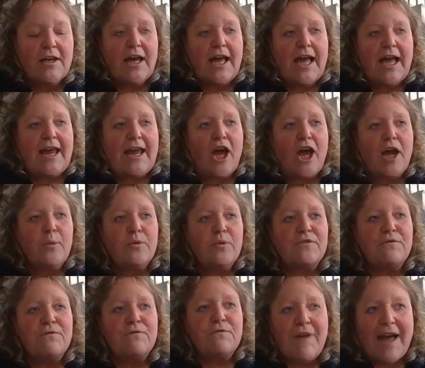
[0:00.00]
And I would
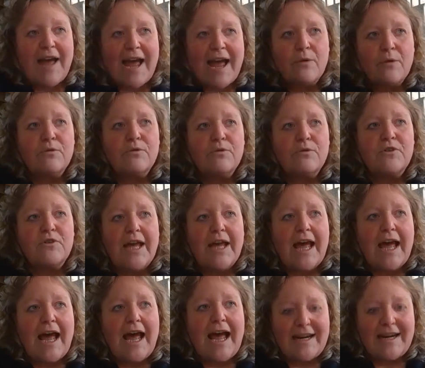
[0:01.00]
have found
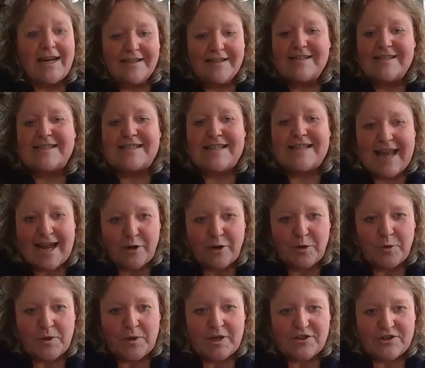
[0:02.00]
Alice's
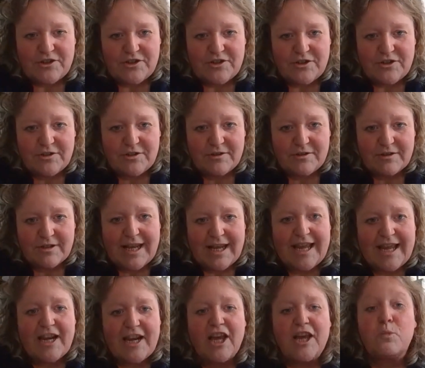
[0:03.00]
language
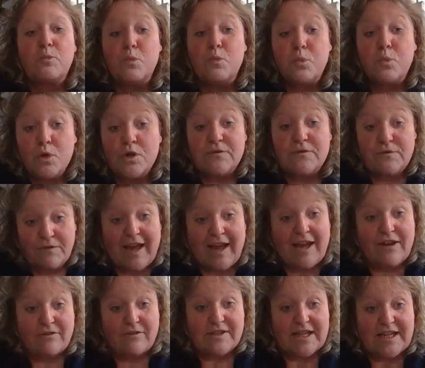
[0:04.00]
and I would have
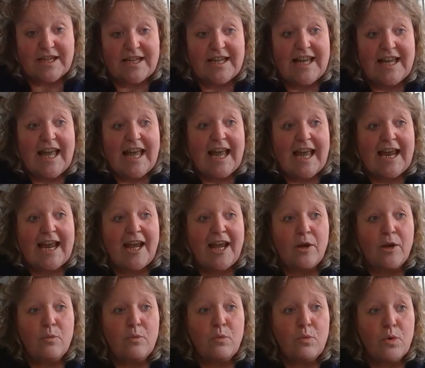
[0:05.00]
found it. And
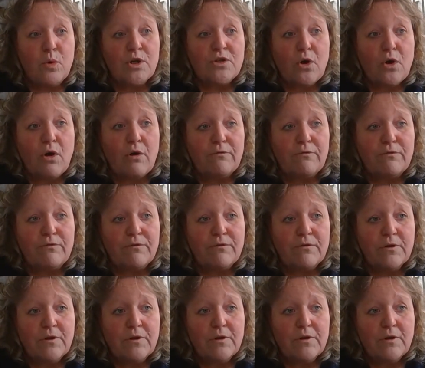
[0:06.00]
I would
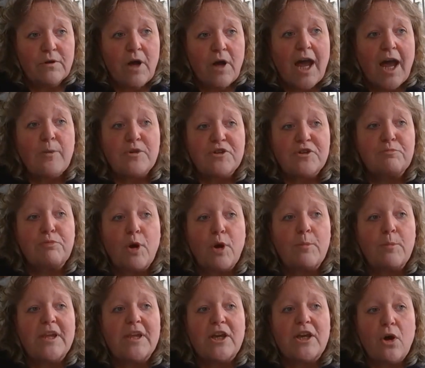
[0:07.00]
have
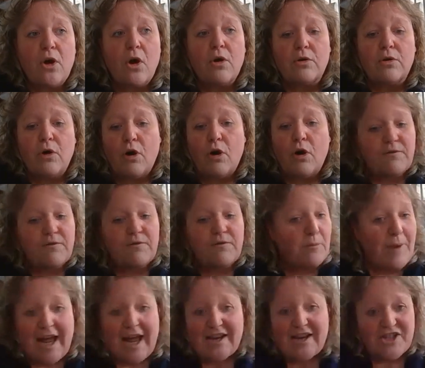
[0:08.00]
probably gone off the
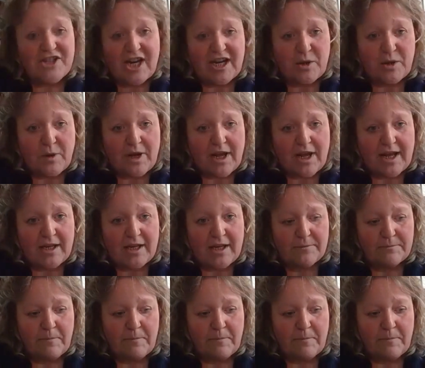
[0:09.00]
patch anyway,